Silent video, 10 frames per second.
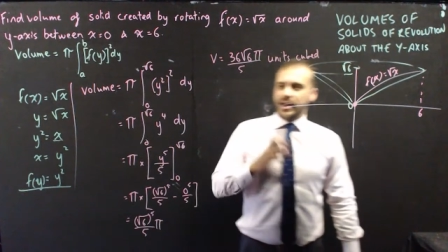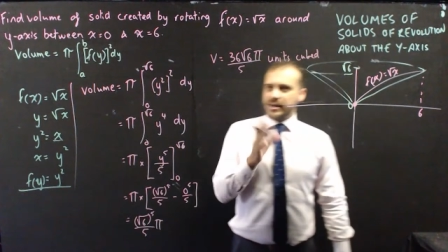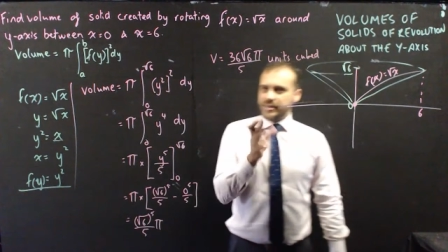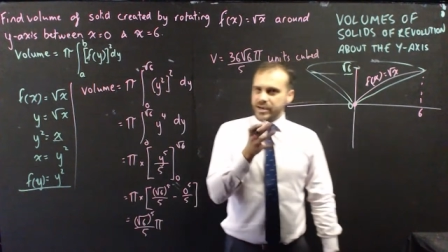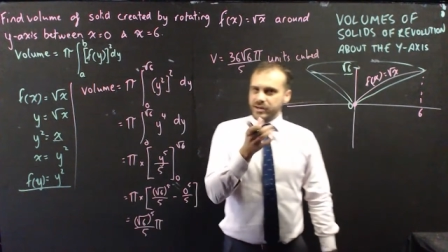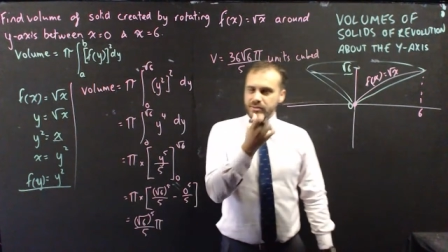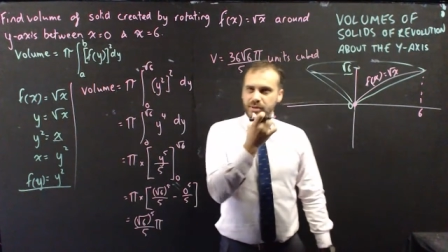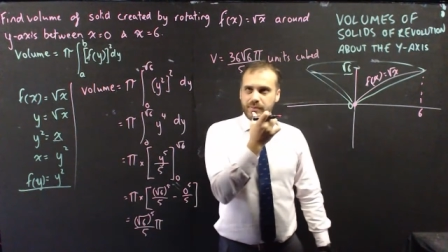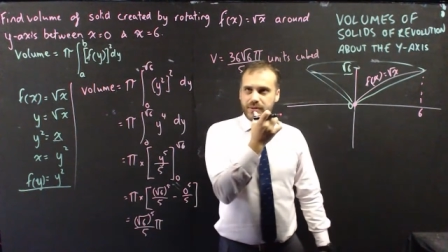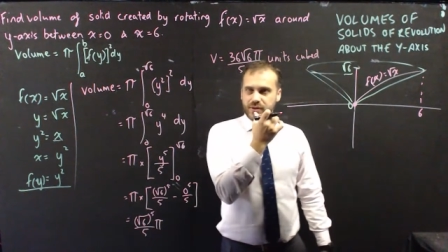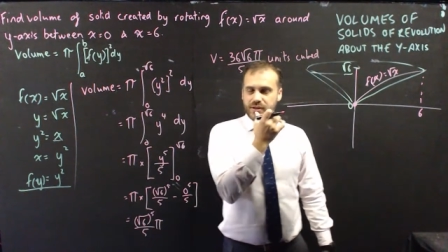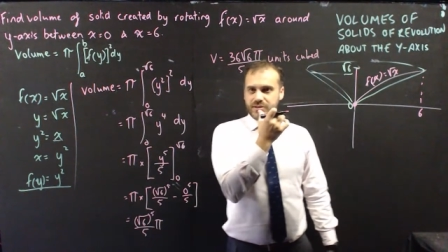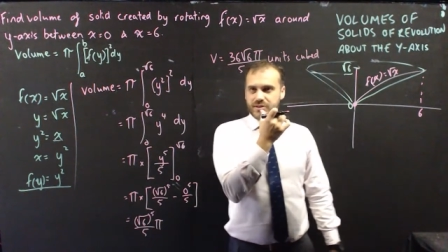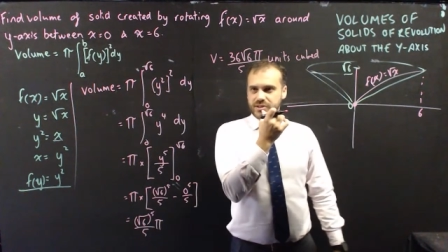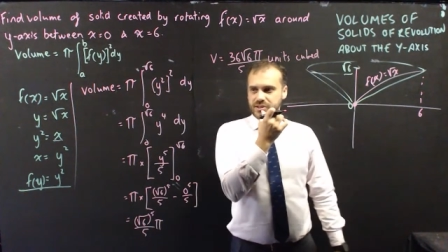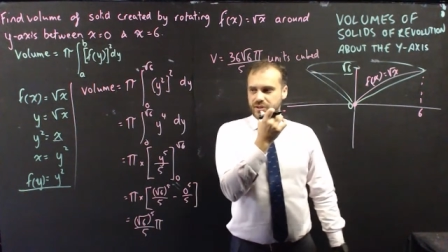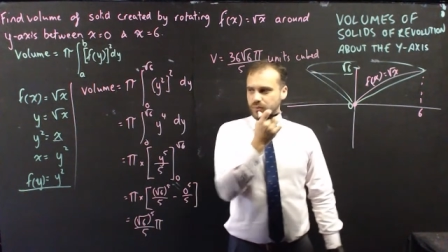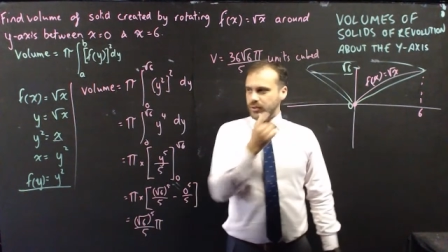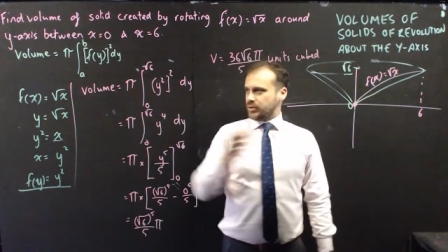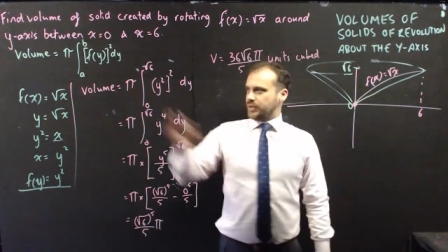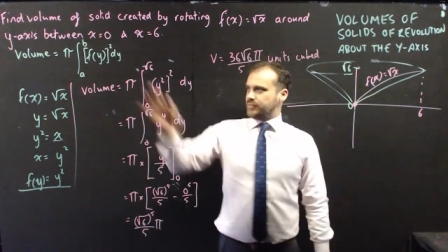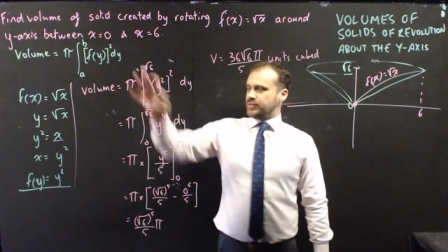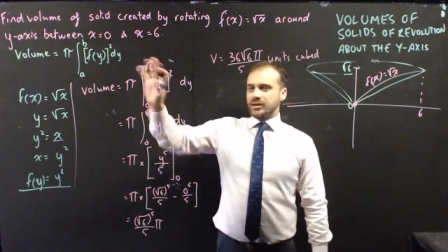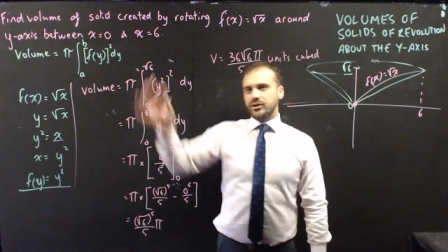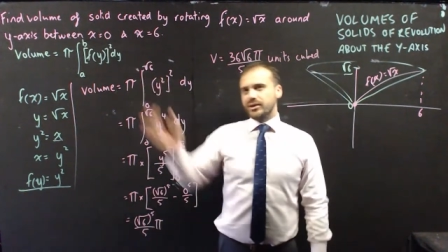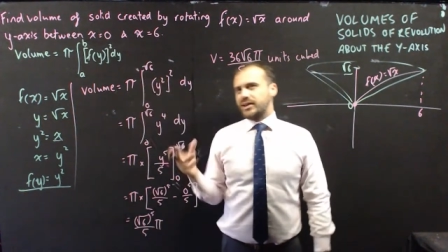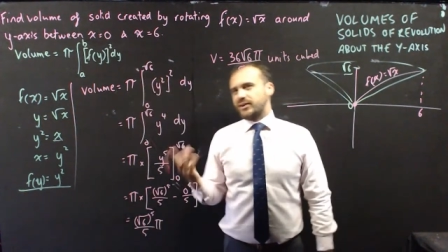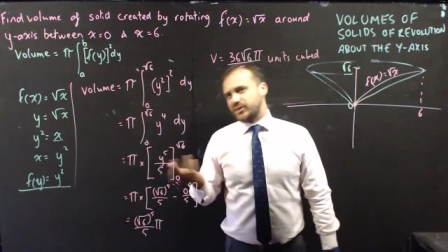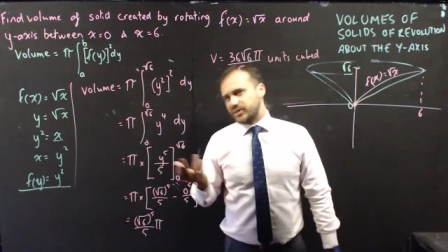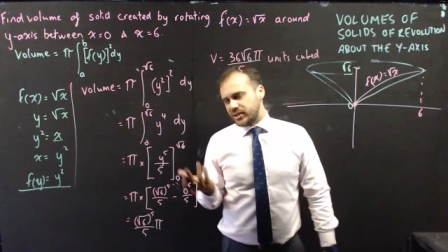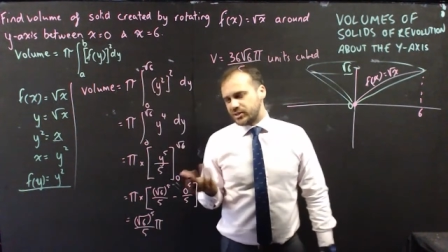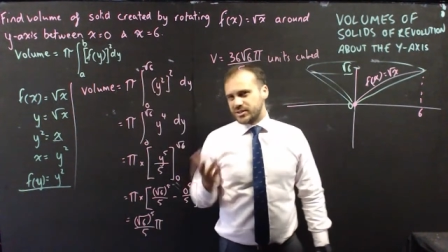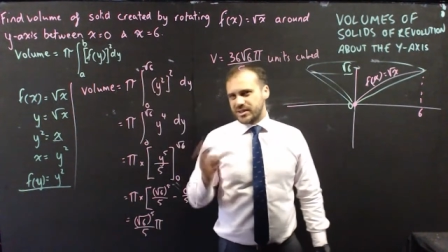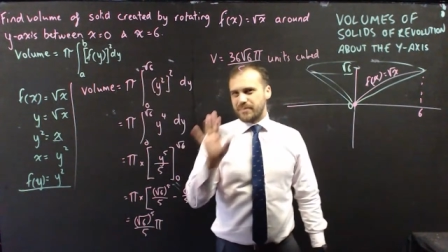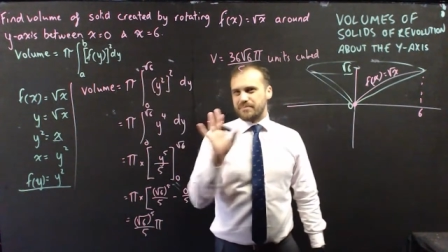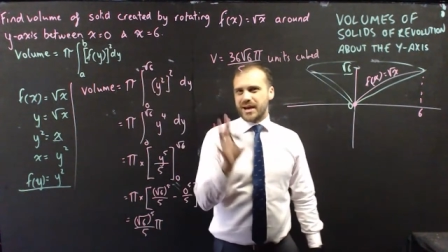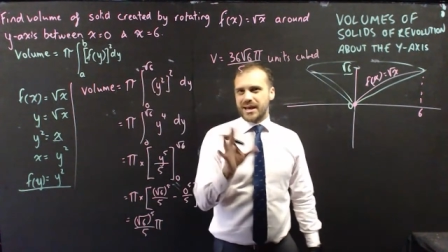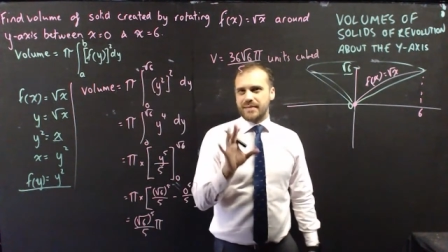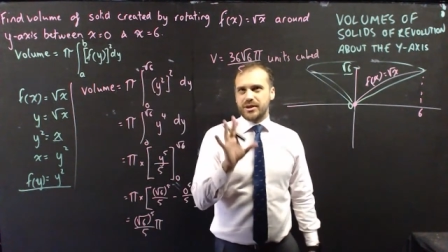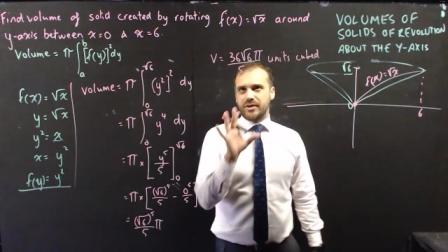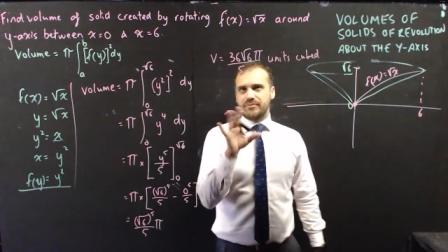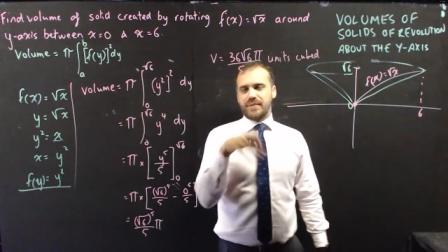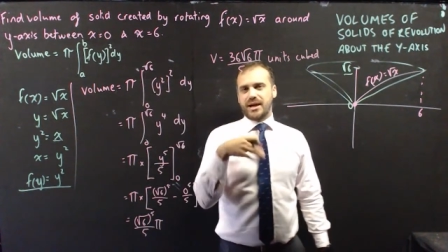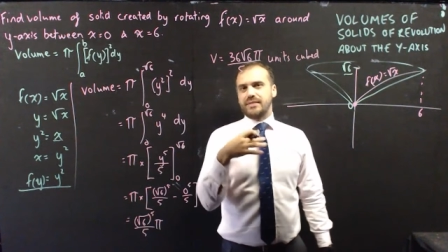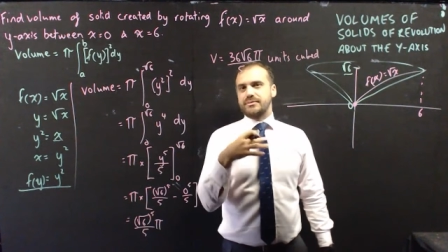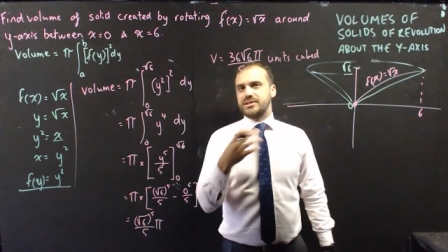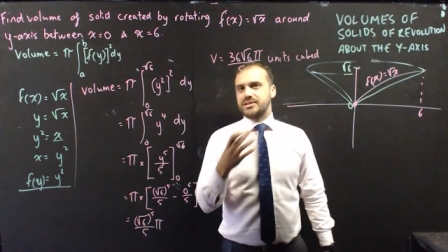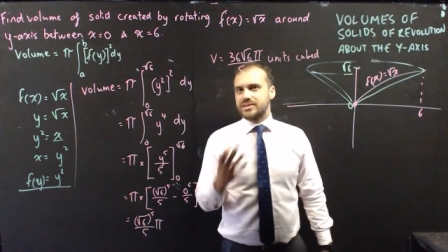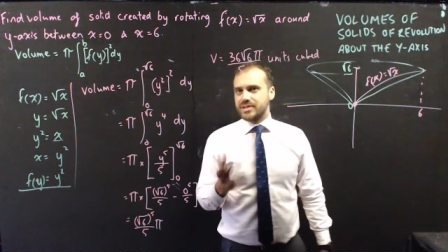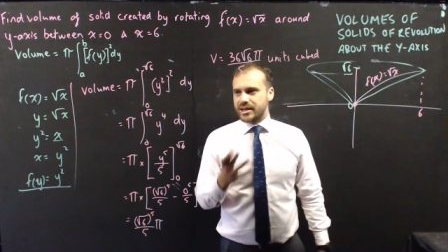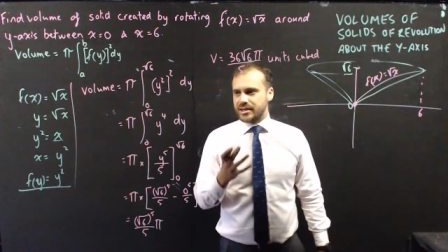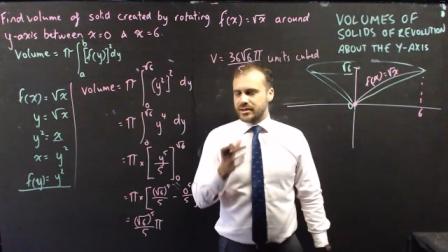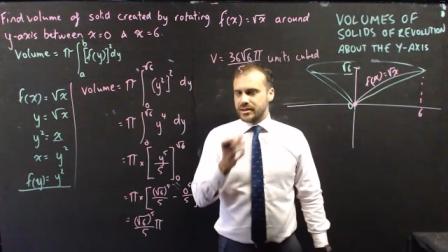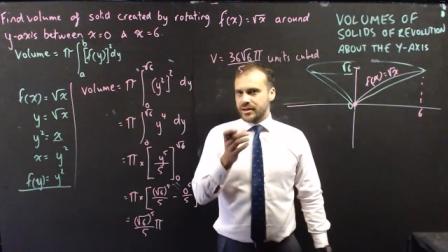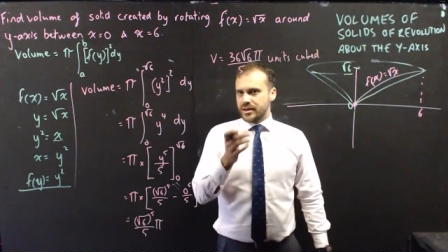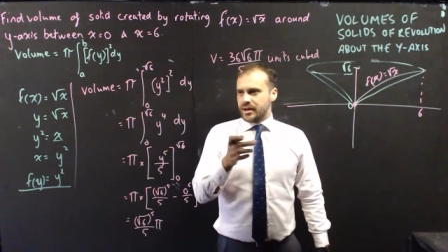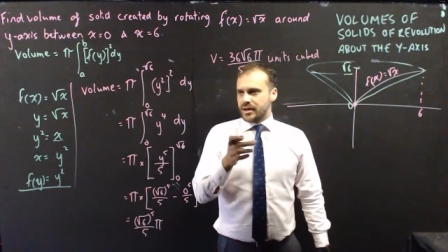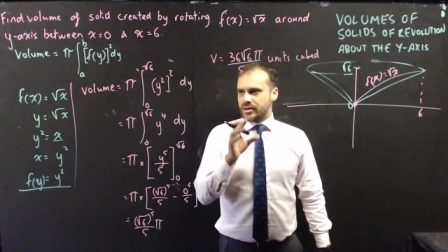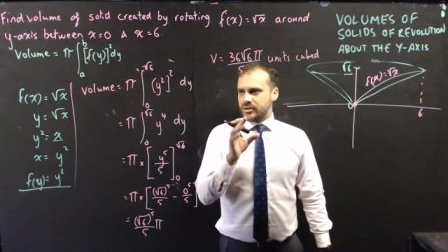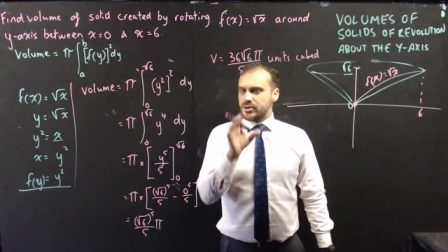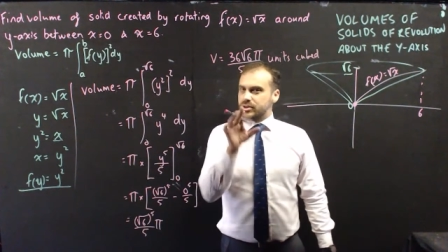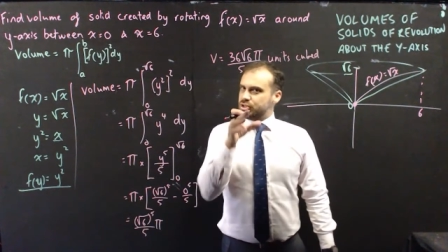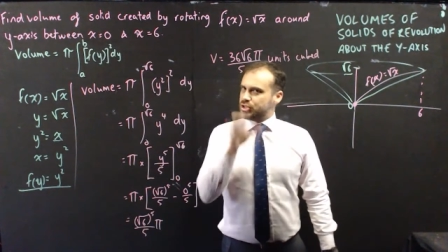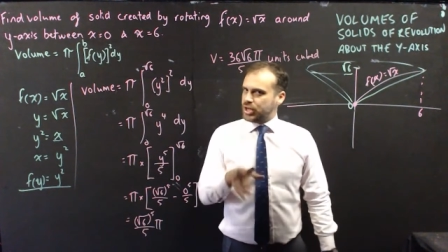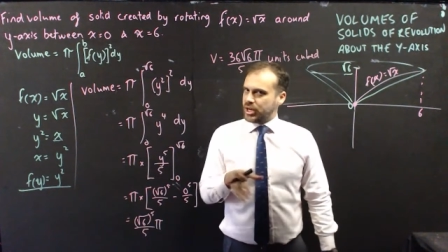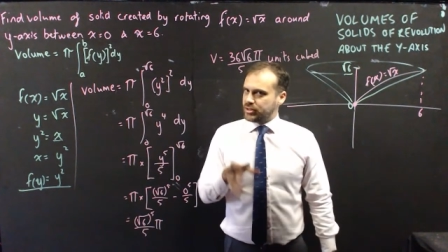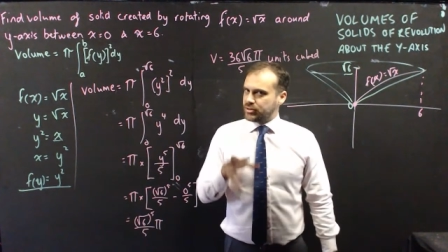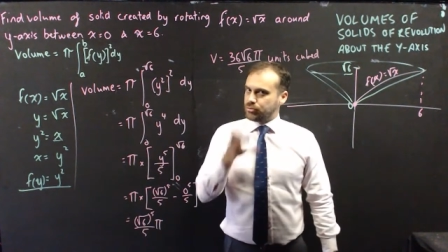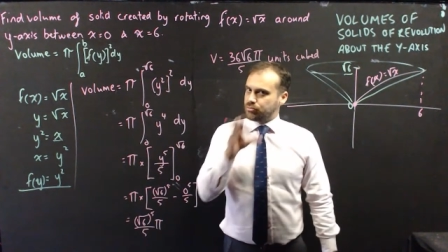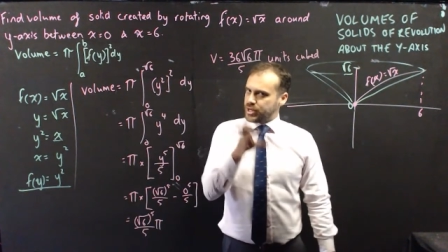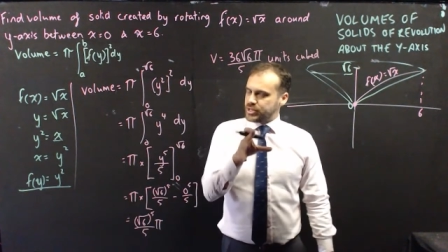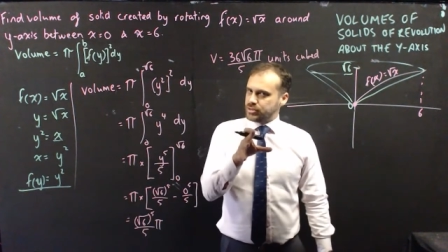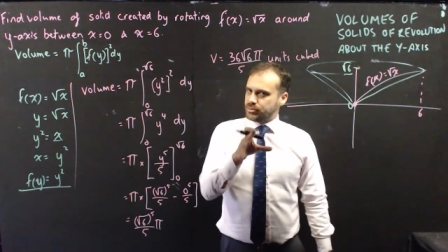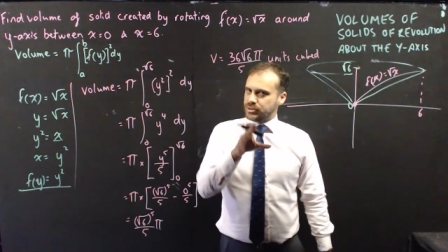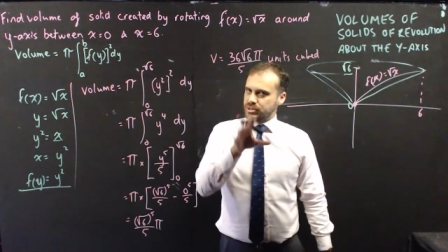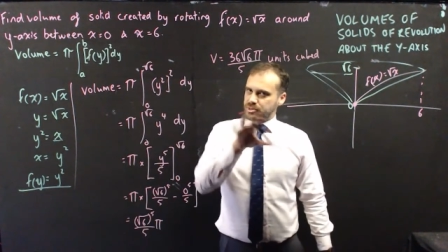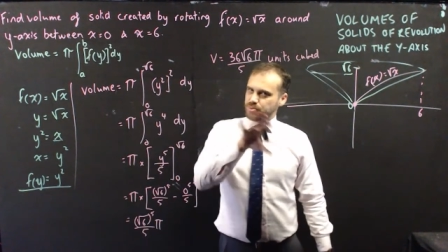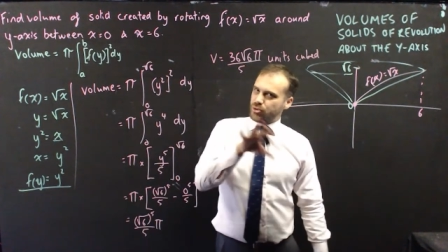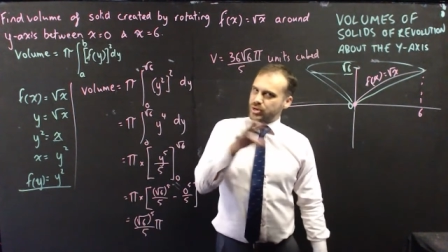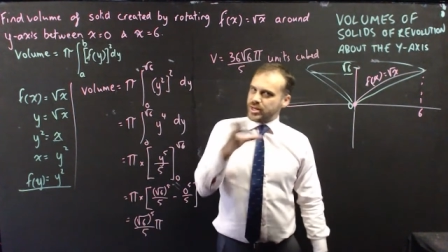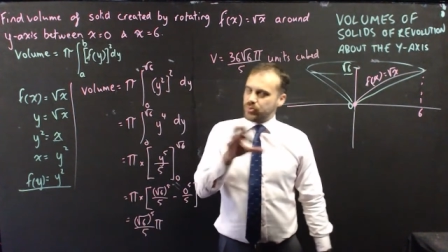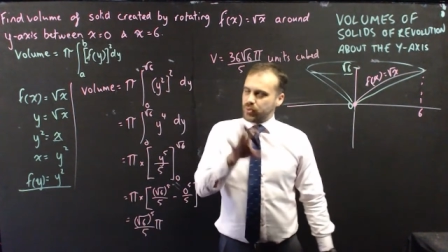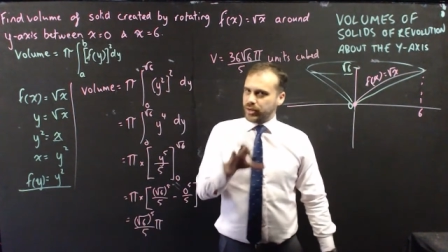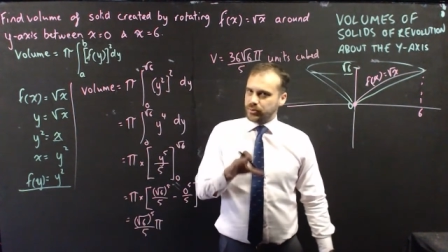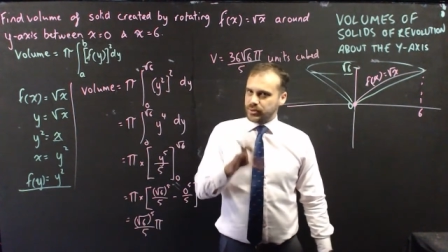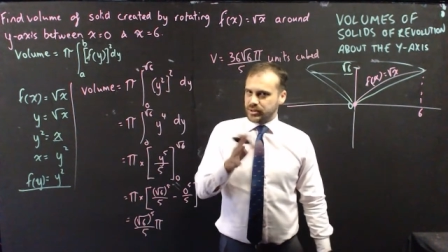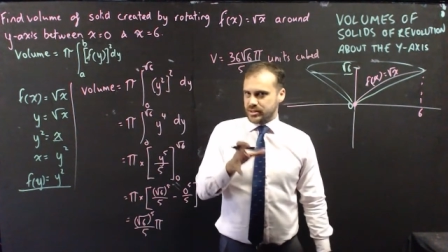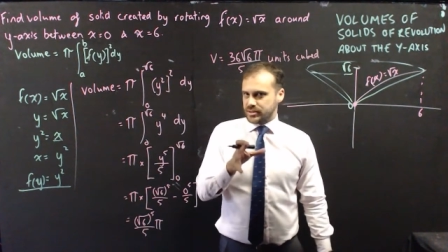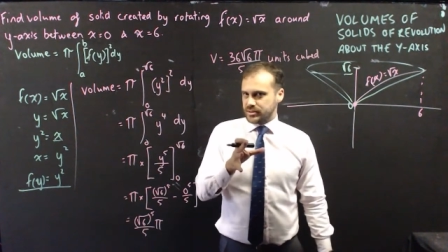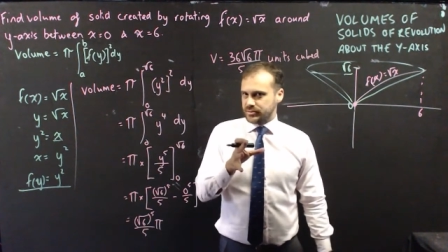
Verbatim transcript: And now you might be thinking to yourself, well, I've done a lot of calculations here. Maybe I've made a mistake. Uh, you can check the reasonableness pretty well with this,